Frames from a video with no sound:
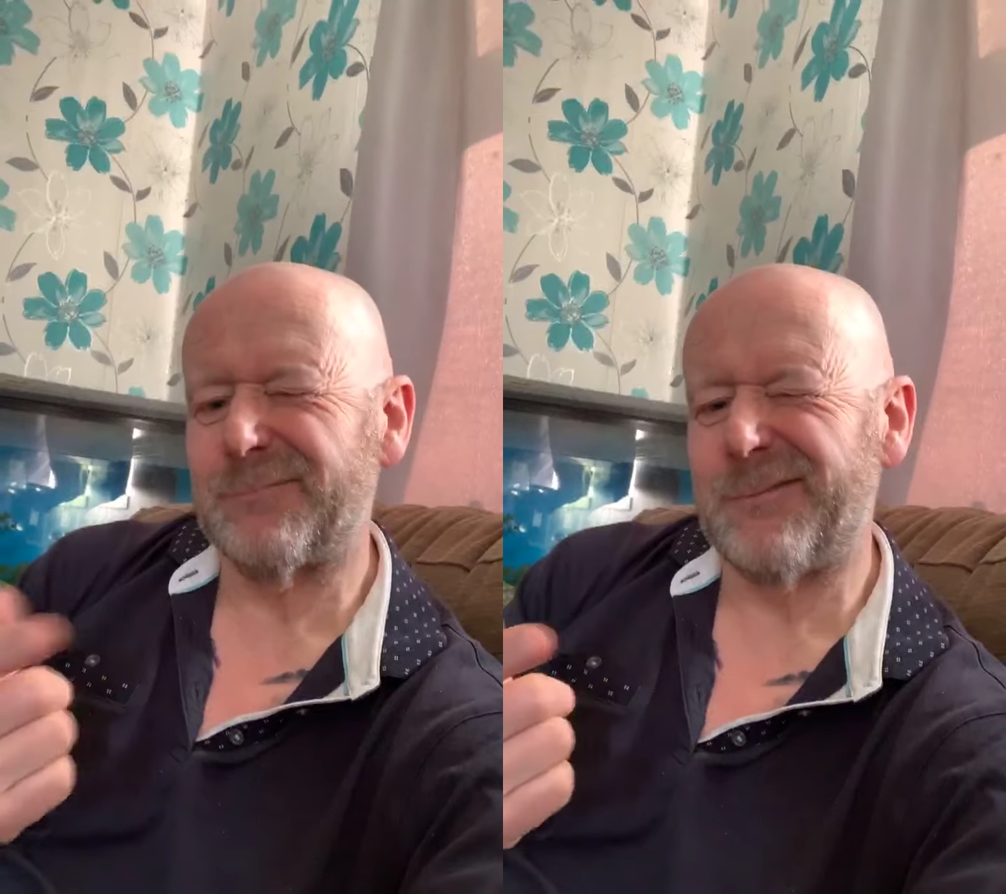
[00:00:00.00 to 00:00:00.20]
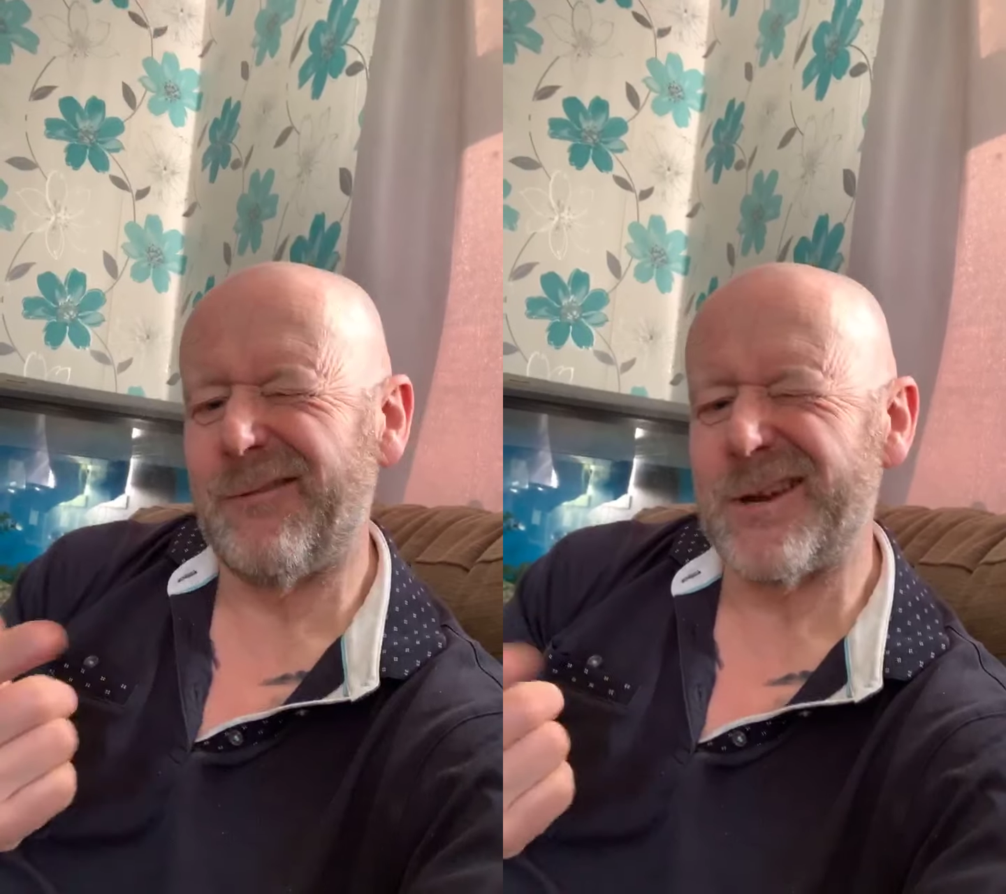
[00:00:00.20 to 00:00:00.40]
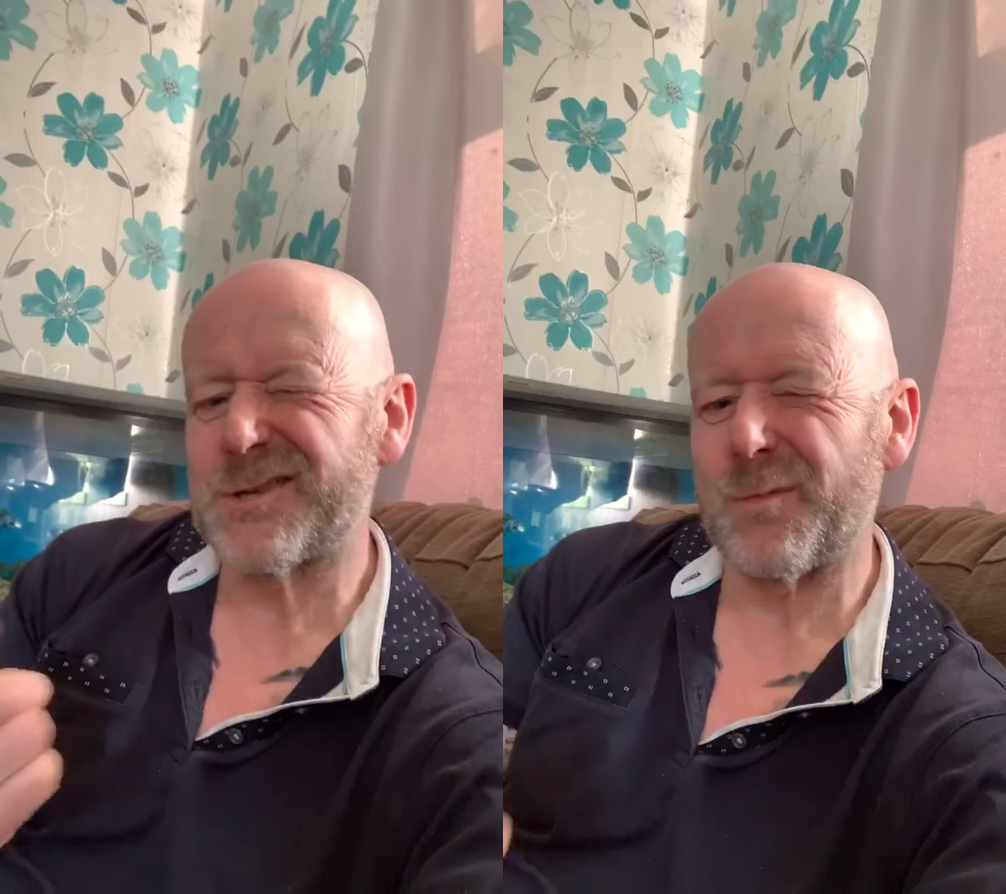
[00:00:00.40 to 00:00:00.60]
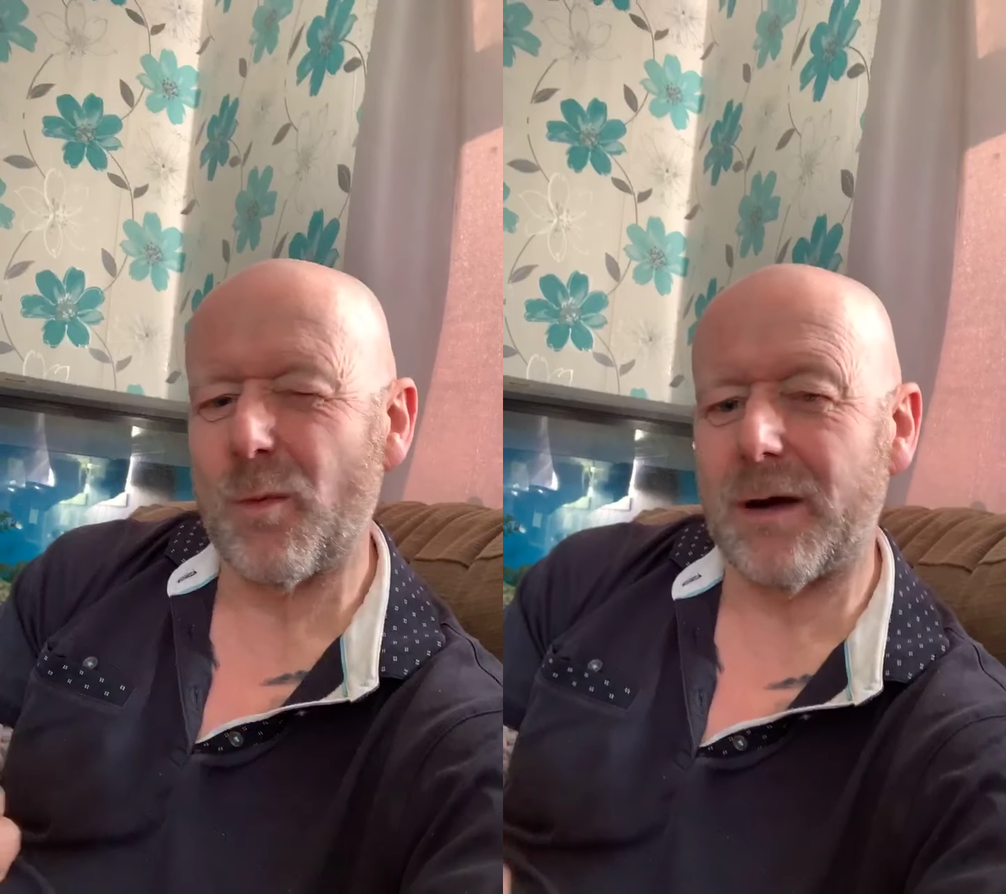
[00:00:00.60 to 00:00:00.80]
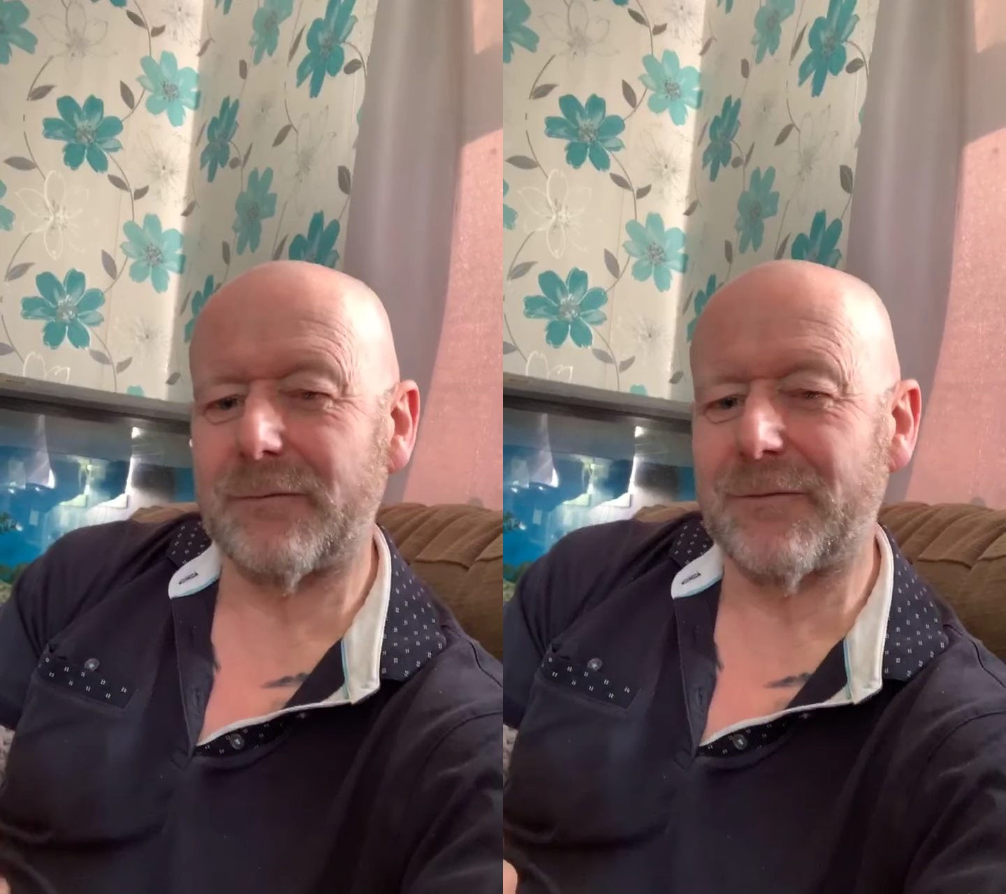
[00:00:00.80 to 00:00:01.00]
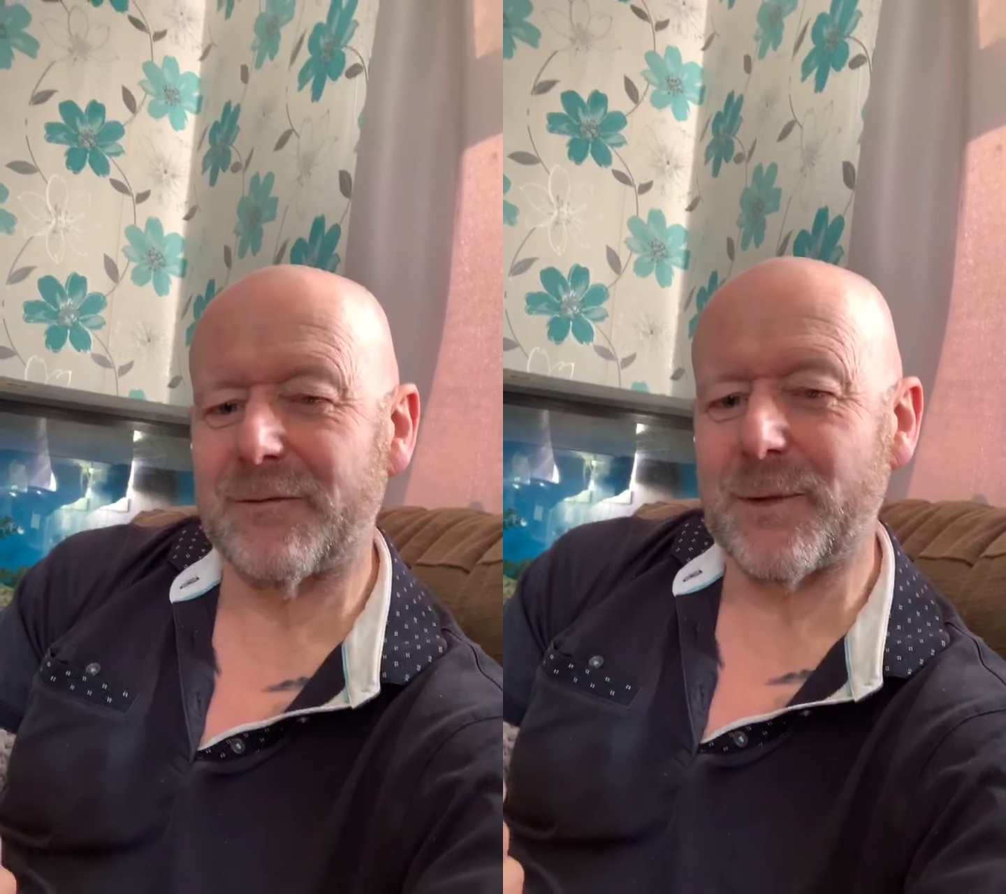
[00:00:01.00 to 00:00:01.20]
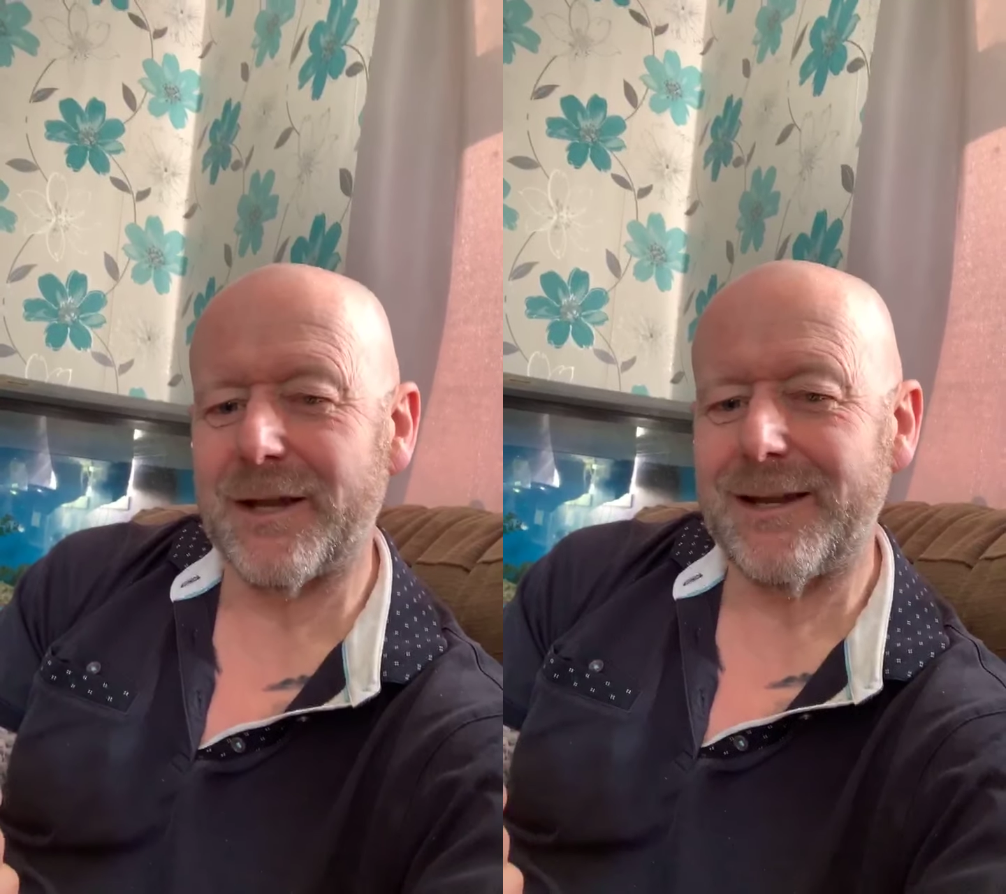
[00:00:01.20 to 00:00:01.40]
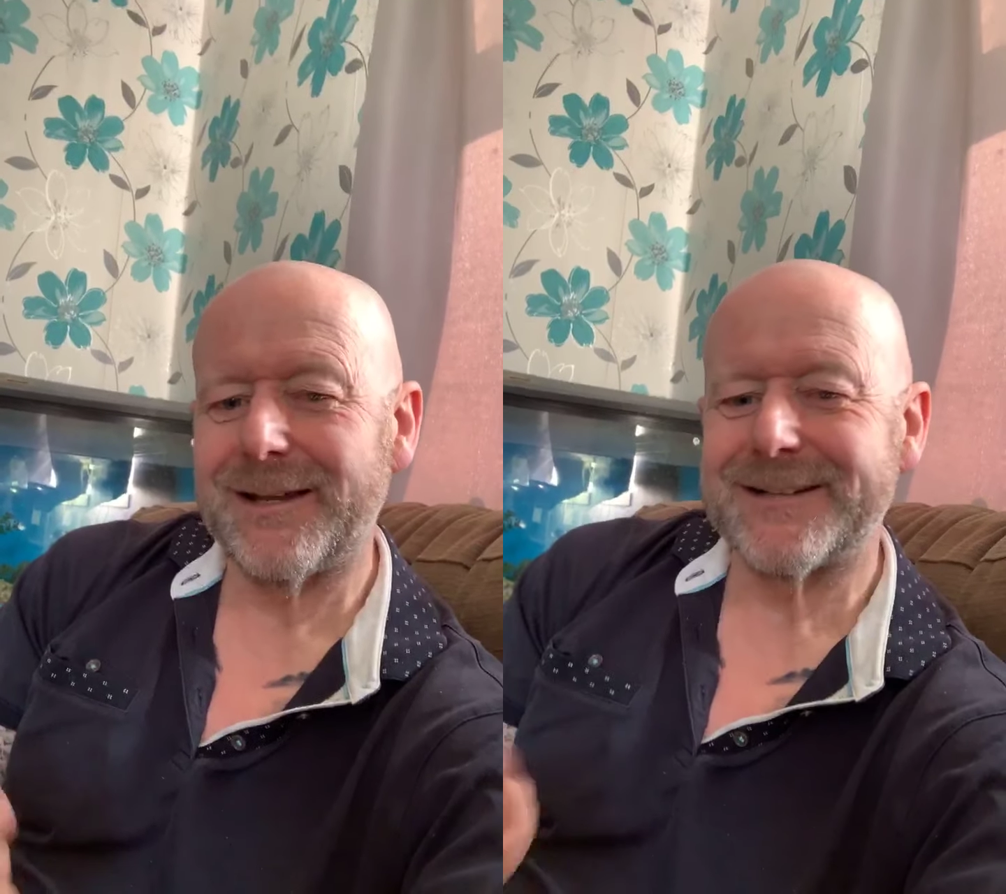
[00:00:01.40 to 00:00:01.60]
revision one for me,